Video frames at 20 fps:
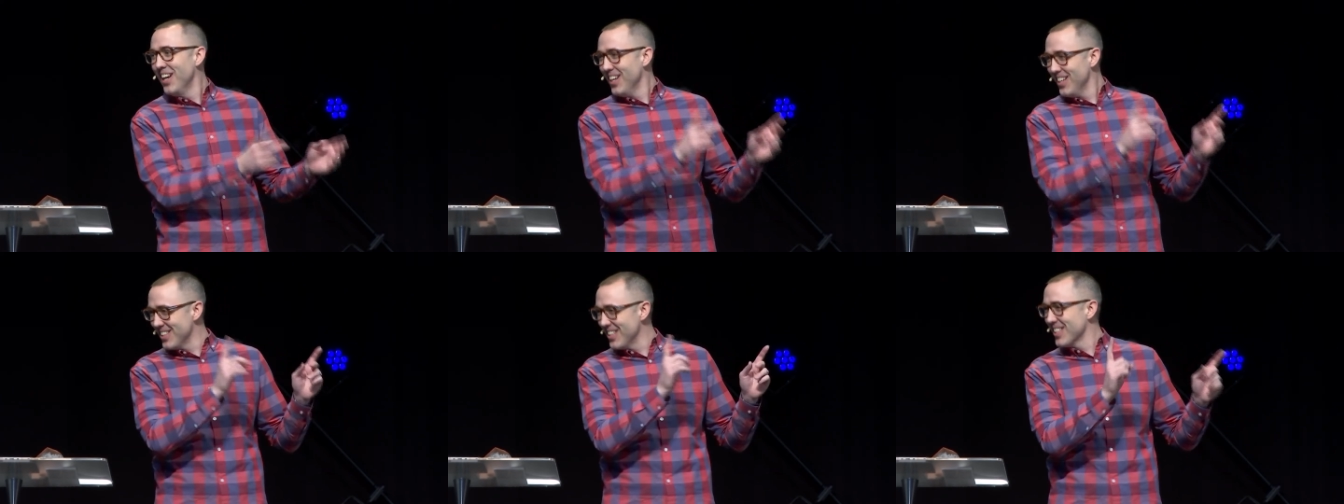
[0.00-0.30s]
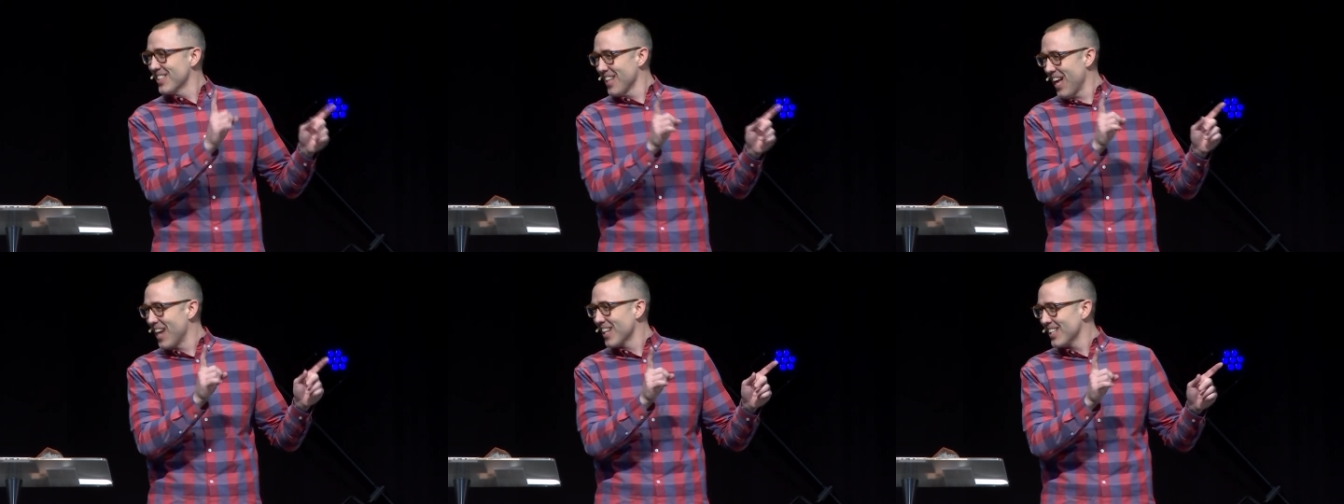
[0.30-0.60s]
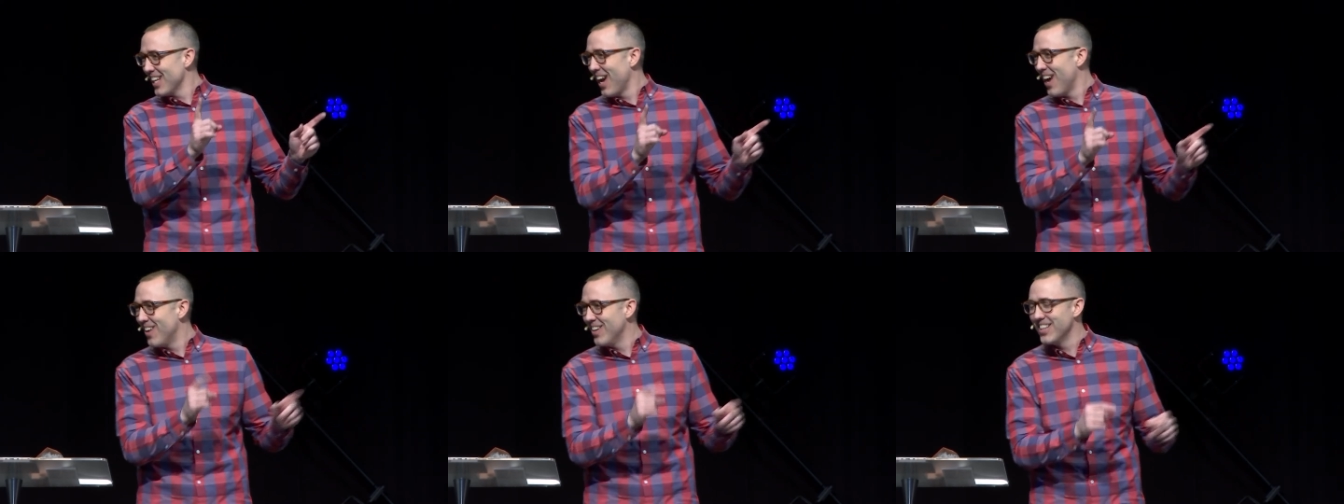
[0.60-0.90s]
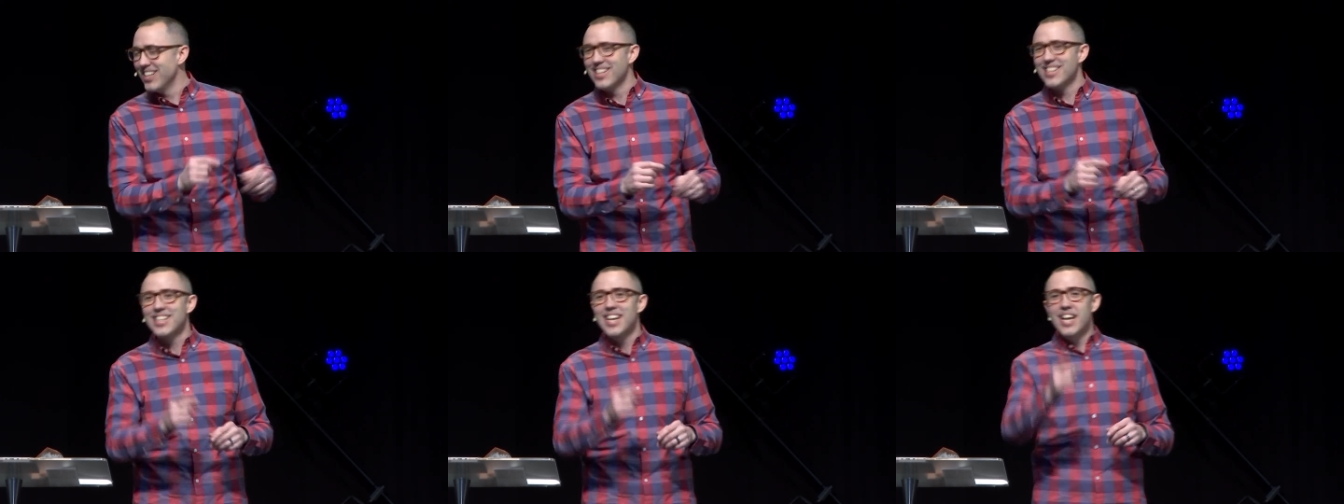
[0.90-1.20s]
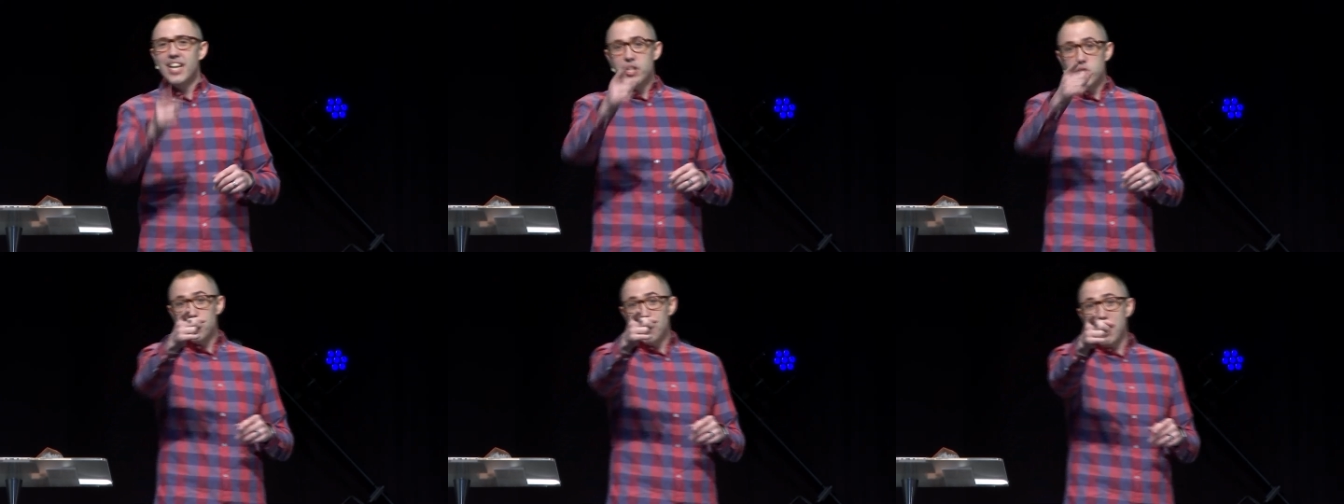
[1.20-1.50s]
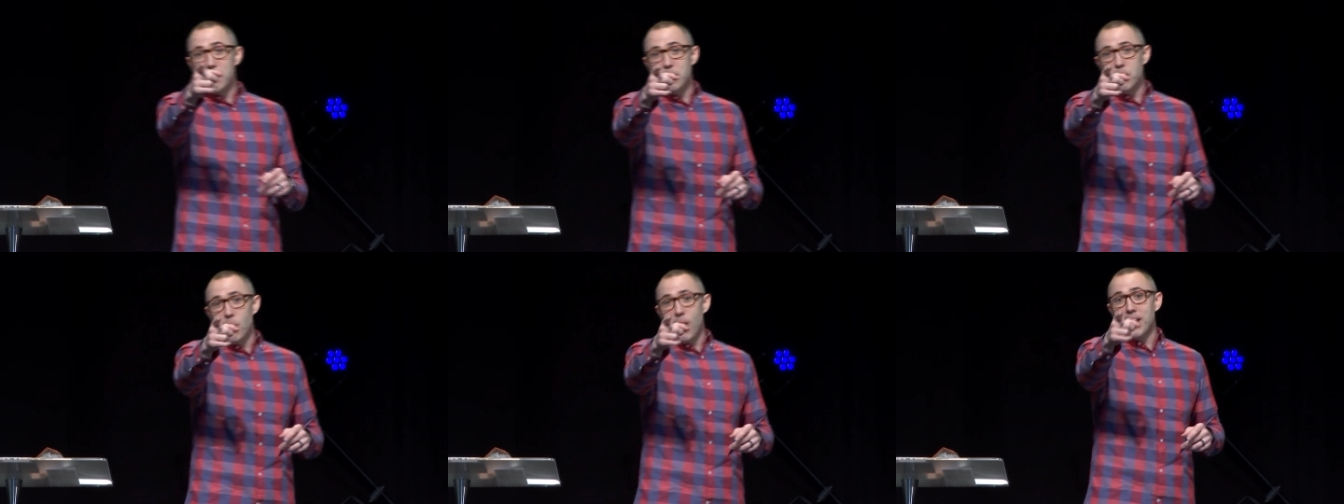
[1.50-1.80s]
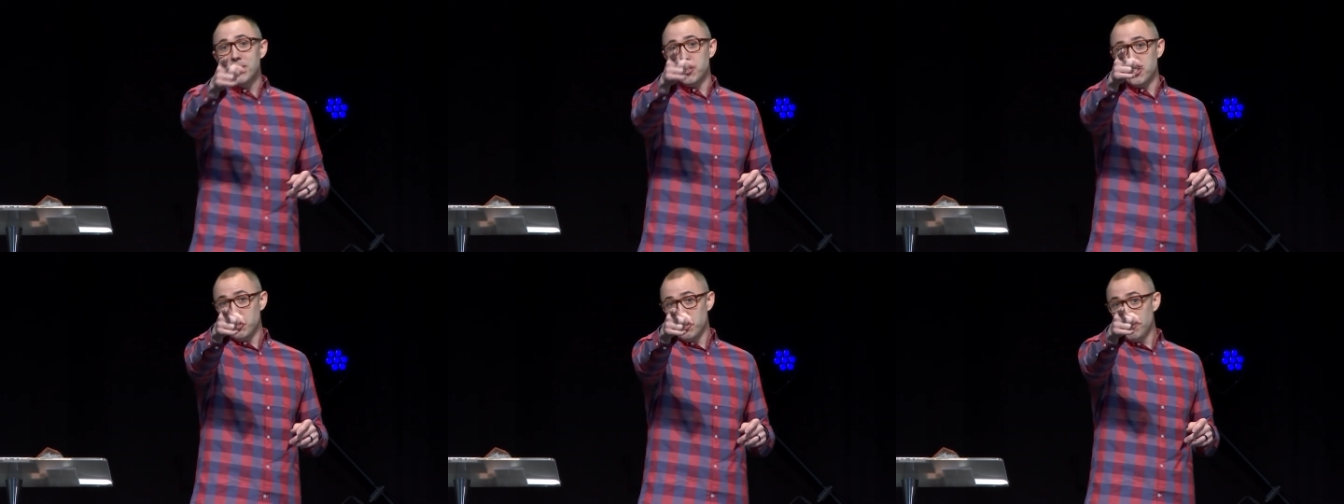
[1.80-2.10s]
This is exactly how it is. You might be
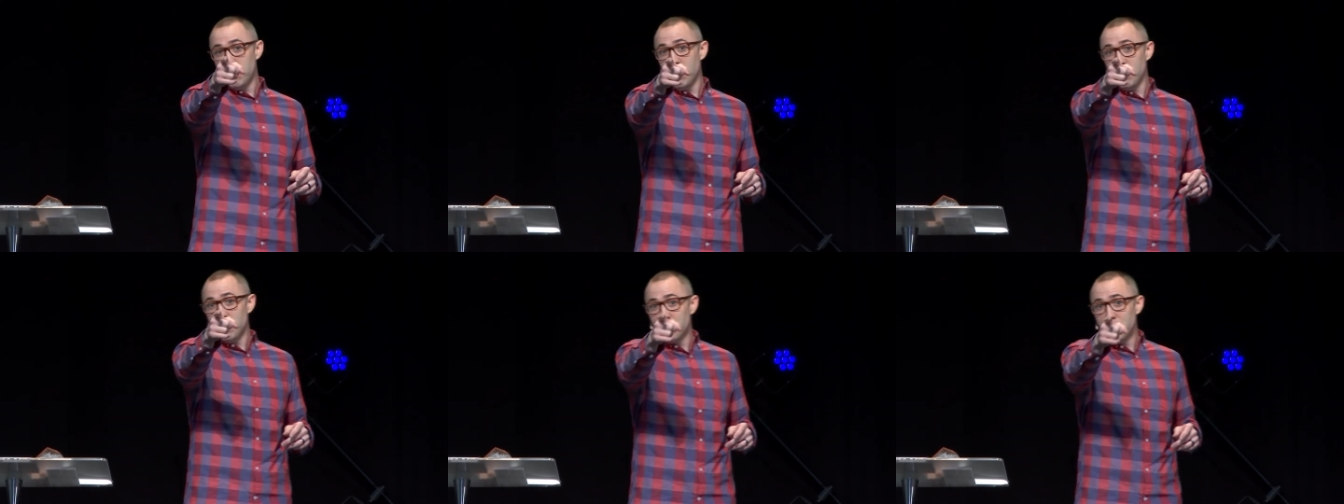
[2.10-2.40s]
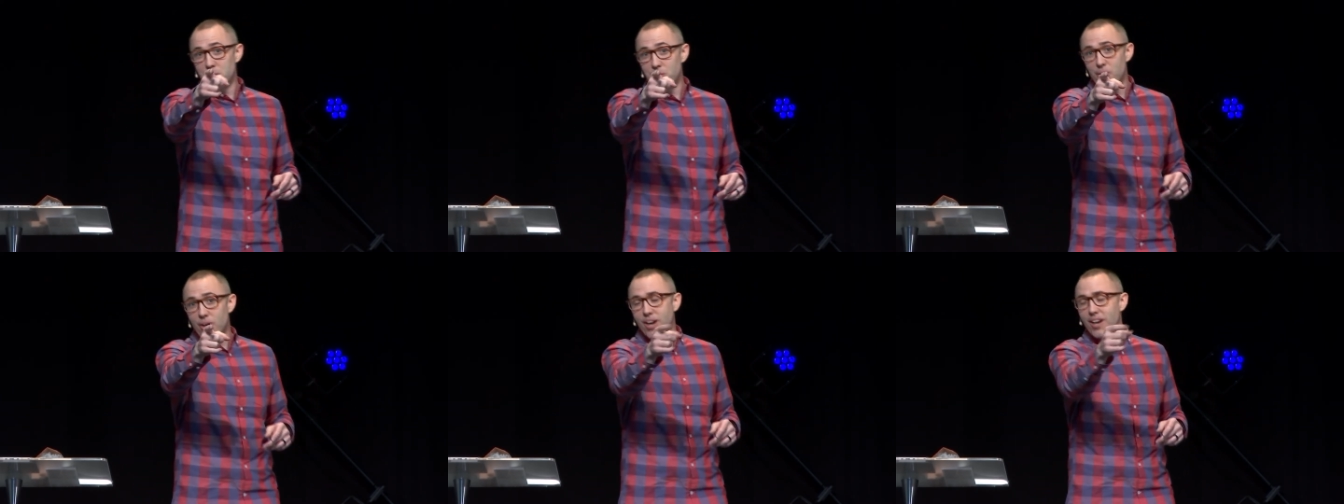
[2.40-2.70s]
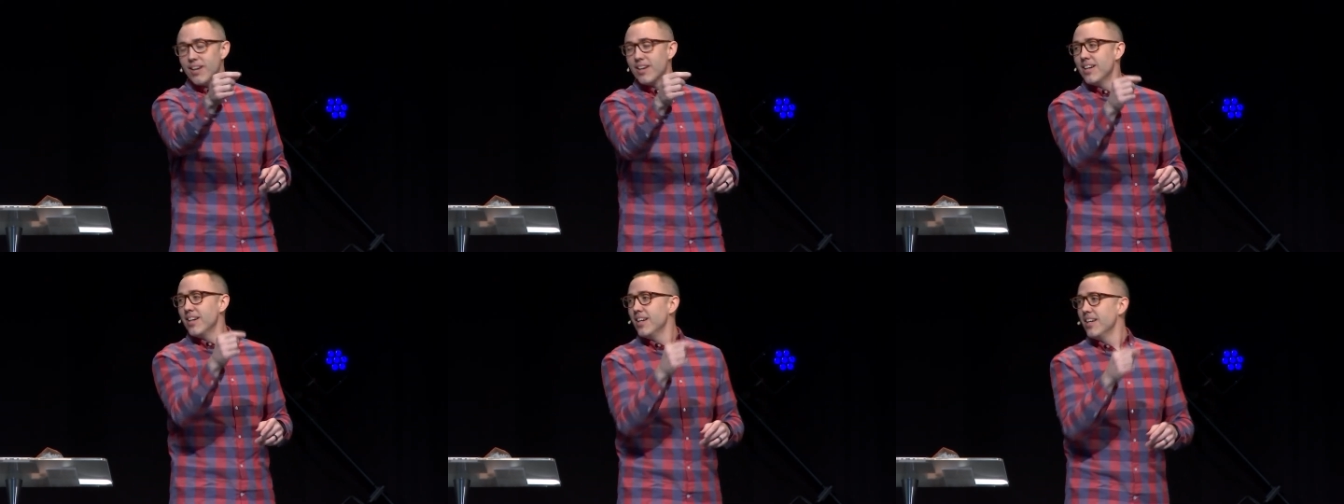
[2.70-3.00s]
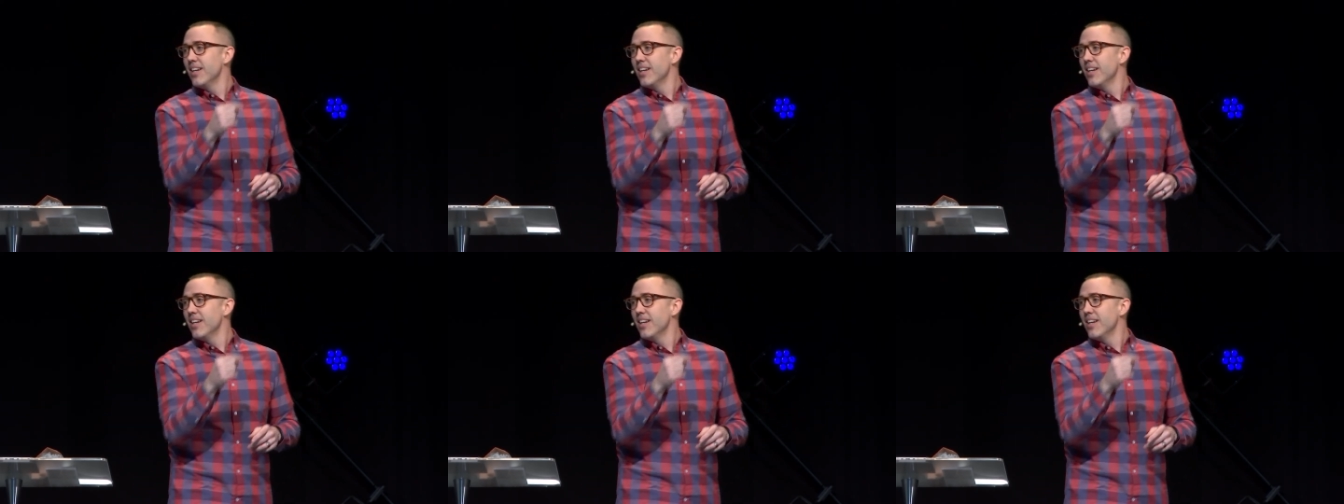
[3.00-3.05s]
watching, you know who you are.